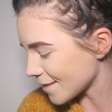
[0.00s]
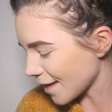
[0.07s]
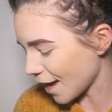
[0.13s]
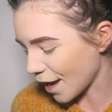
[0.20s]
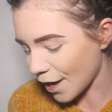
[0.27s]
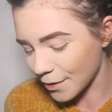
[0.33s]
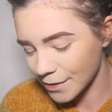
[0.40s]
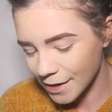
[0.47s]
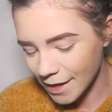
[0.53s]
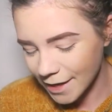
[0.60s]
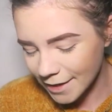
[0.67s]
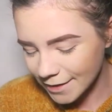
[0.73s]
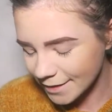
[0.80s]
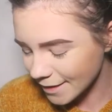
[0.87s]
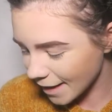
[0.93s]
So
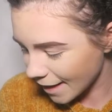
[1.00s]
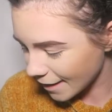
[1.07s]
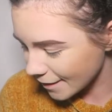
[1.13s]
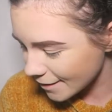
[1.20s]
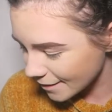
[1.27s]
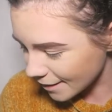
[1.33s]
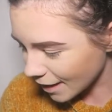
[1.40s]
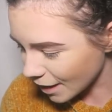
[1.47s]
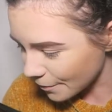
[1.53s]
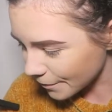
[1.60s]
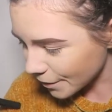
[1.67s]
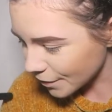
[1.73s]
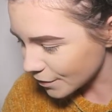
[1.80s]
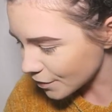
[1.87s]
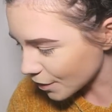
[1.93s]
next
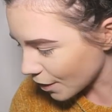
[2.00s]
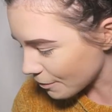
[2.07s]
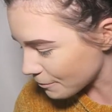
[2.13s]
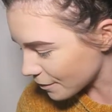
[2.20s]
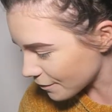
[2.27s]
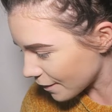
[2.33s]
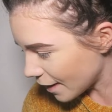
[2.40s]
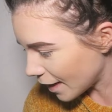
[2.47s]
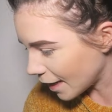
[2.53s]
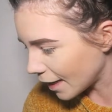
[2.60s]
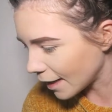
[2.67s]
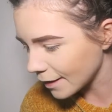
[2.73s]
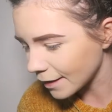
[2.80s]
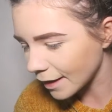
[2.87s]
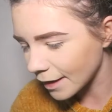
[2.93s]
I'm going to go in with
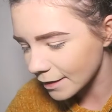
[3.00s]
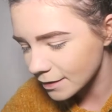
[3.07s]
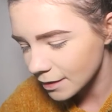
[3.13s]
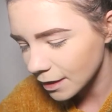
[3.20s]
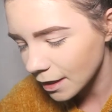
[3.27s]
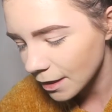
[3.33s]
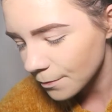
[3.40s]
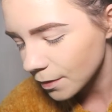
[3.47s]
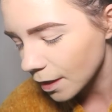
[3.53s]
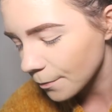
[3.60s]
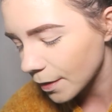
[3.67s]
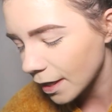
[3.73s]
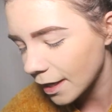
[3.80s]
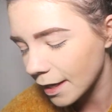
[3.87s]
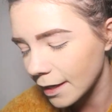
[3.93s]
highlighter, get
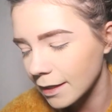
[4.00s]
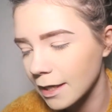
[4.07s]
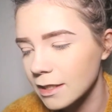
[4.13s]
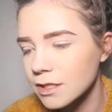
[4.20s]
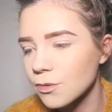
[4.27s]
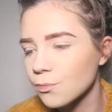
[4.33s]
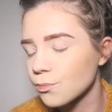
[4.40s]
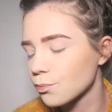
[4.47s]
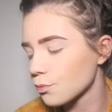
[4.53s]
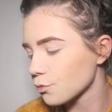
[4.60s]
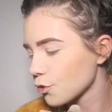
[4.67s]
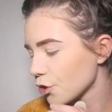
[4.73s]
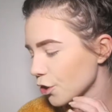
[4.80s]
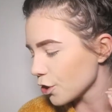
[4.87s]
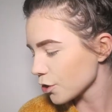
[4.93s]
my highlighter
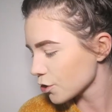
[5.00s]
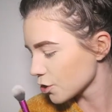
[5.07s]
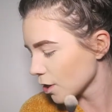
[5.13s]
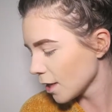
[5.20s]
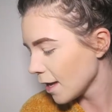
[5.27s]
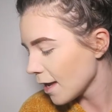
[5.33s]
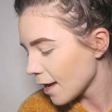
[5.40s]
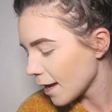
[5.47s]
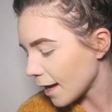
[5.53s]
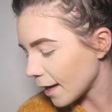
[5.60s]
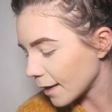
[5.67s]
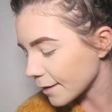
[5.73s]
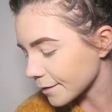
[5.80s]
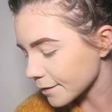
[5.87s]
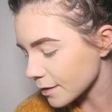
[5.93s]
brush,
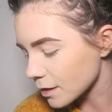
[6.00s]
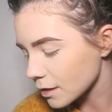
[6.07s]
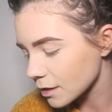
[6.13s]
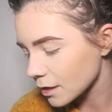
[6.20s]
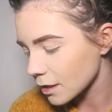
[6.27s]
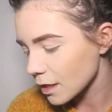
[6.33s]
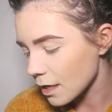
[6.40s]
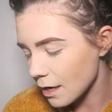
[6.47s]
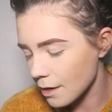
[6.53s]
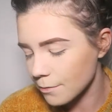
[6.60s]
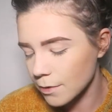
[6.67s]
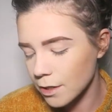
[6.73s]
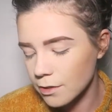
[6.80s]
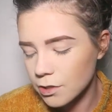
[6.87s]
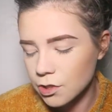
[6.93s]
and
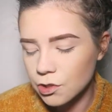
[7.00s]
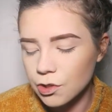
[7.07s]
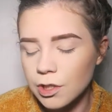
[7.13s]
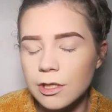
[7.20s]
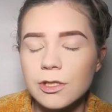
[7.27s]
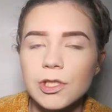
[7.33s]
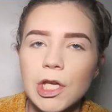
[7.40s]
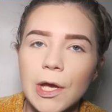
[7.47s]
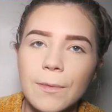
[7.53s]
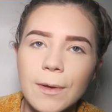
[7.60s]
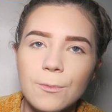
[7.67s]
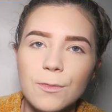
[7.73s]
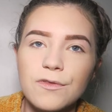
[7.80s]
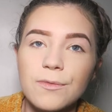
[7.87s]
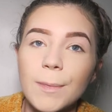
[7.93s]
I'm going to just go
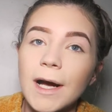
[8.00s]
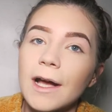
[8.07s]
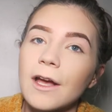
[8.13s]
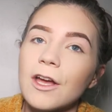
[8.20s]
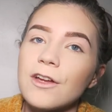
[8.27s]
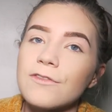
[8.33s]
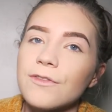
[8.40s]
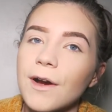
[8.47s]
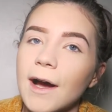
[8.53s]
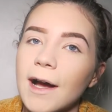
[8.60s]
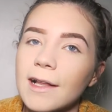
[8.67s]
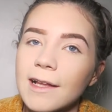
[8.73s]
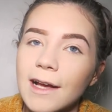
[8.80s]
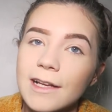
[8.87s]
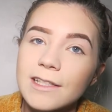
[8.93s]
in with my Ofra
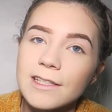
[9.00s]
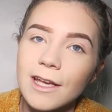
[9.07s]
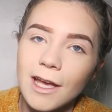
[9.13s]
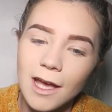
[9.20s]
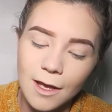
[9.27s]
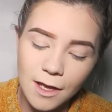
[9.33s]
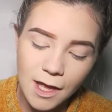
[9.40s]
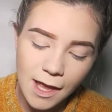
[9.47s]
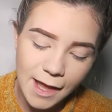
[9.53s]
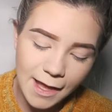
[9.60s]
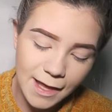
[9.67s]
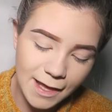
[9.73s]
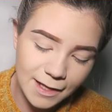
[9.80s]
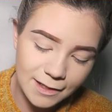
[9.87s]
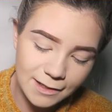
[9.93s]
highlighter
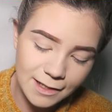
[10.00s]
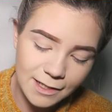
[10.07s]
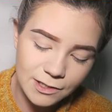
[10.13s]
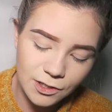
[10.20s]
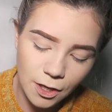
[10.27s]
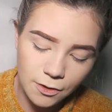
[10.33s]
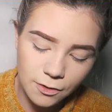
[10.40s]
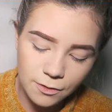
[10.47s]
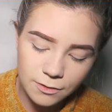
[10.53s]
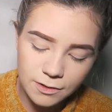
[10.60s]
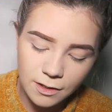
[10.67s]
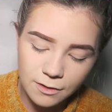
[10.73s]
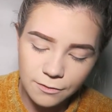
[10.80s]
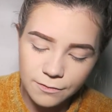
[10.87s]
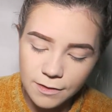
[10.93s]
in Glazed Donut
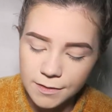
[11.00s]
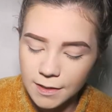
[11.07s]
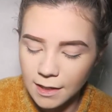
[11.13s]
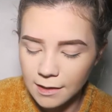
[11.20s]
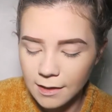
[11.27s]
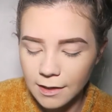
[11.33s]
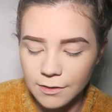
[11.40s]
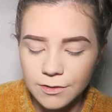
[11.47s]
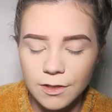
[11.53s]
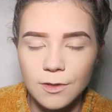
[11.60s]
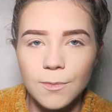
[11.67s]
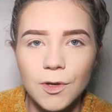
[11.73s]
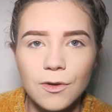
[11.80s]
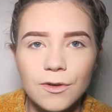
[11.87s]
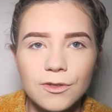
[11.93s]
because I love this highlighter
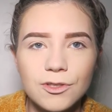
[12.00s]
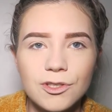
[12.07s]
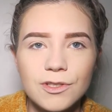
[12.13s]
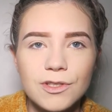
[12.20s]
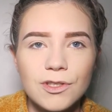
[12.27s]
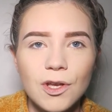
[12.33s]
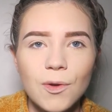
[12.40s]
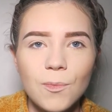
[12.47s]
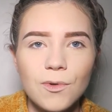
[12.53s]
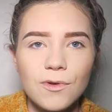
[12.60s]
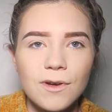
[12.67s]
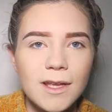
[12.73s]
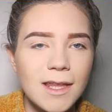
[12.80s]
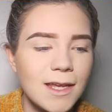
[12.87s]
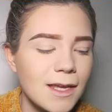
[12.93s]
so much. It's so
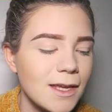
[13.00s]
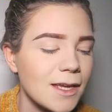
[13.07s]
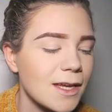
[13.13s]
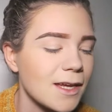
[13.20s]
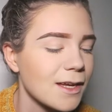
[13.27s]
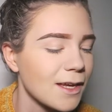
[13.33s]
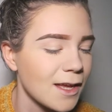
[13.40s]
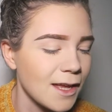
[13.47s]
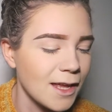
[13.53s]
pretty.